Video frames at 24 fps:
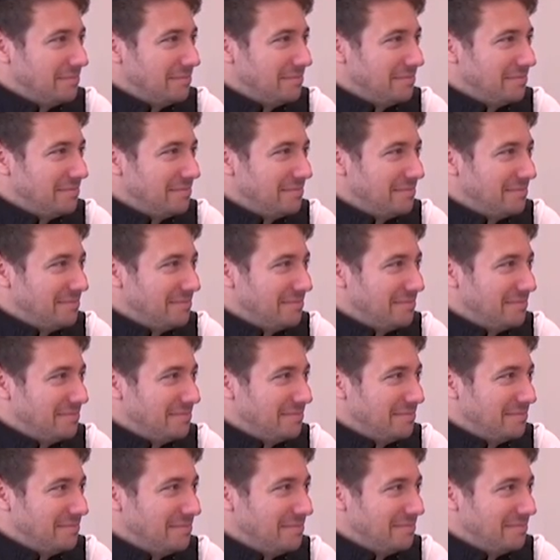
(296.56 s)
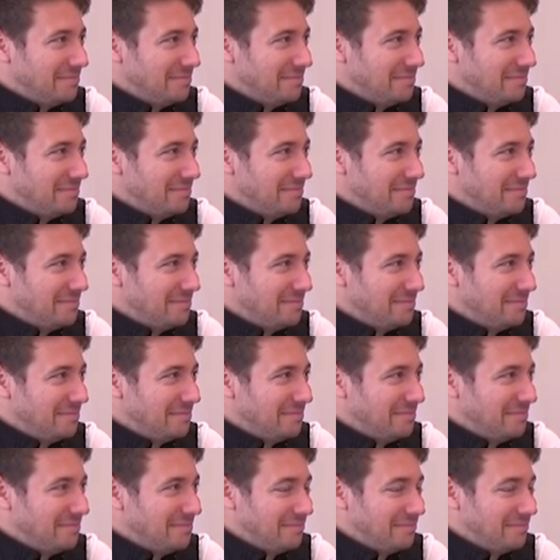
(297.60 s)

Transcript: No words are spoken by the person on screen.